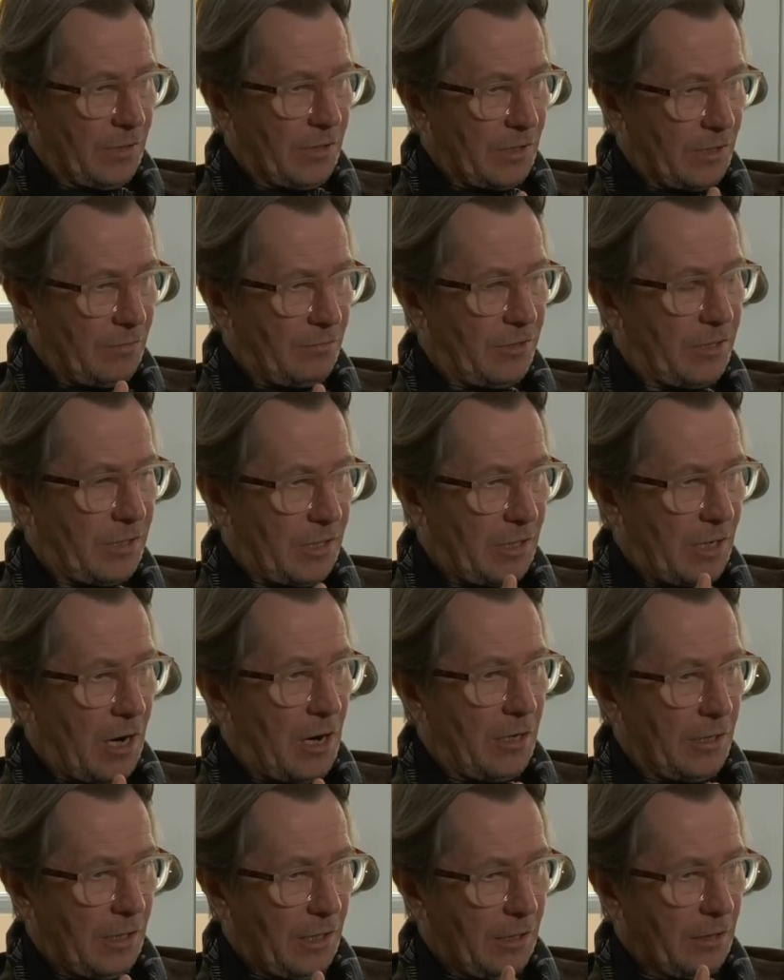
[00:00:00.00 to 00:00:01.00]

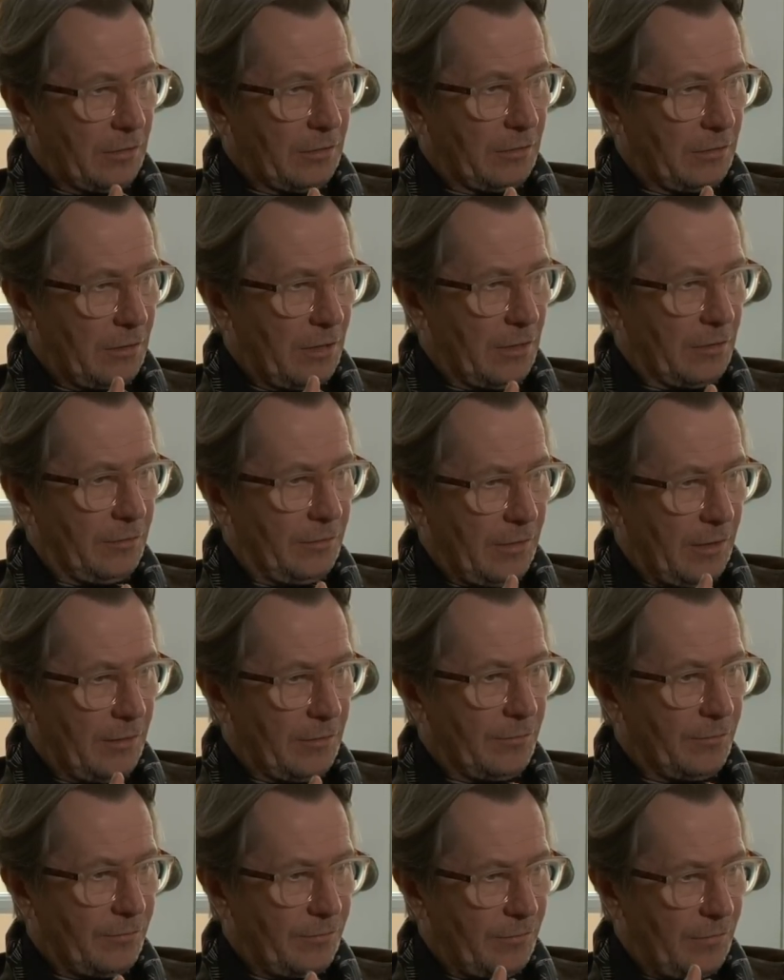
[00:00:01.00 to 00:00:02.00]
starting and, and,
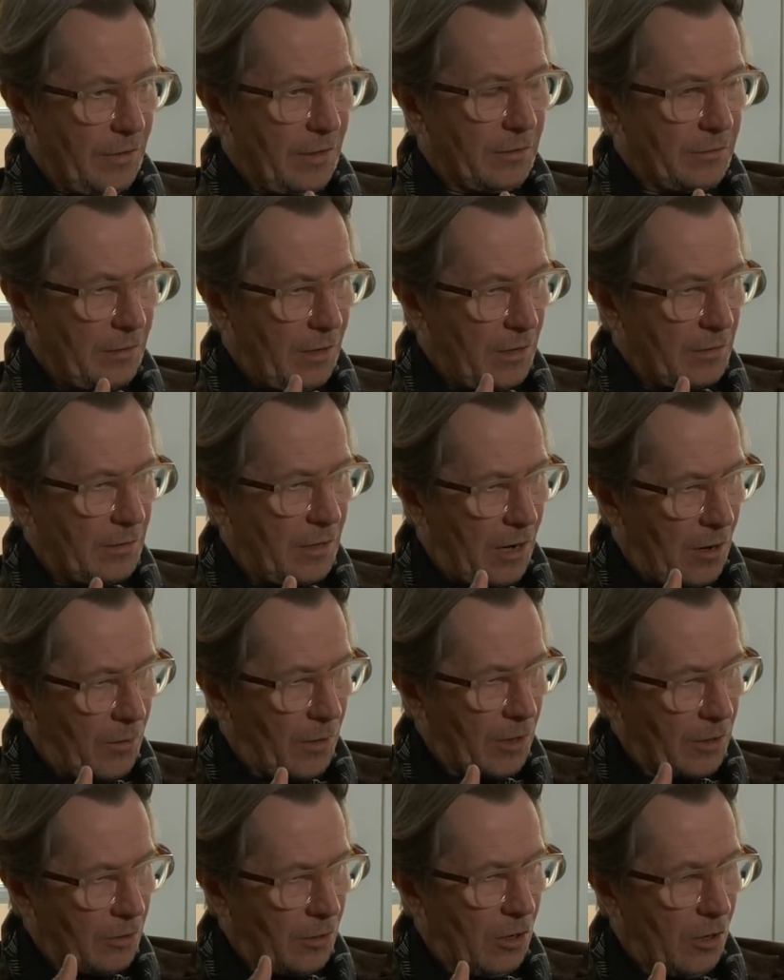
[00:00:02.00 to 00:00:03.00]
and, and, and
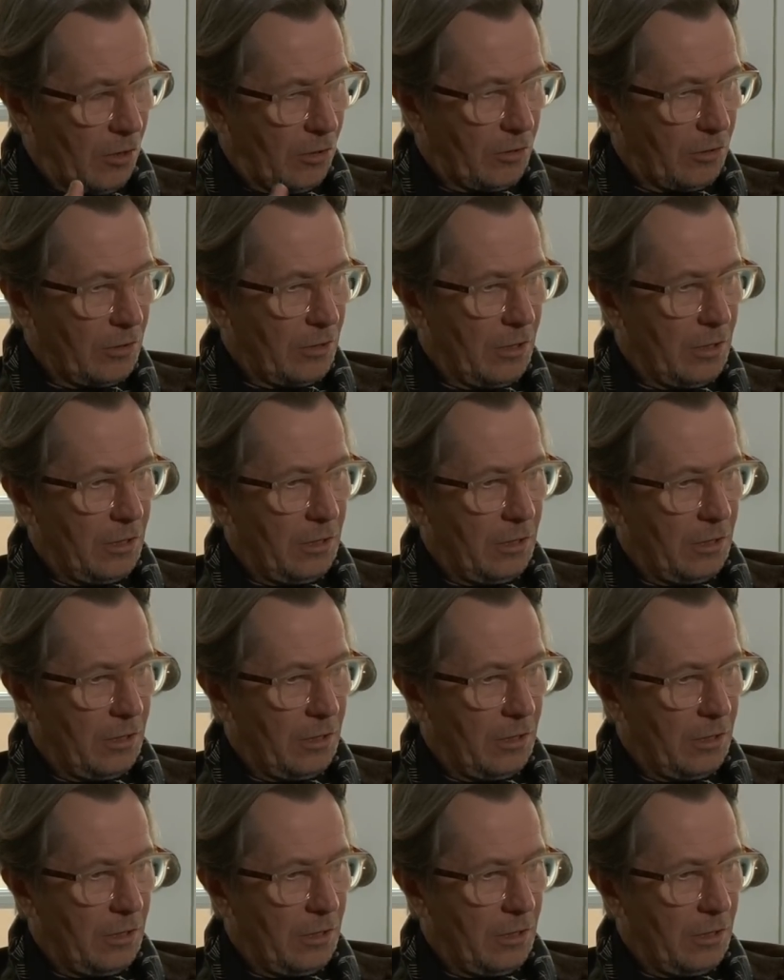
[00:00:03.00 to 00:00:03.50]
going along.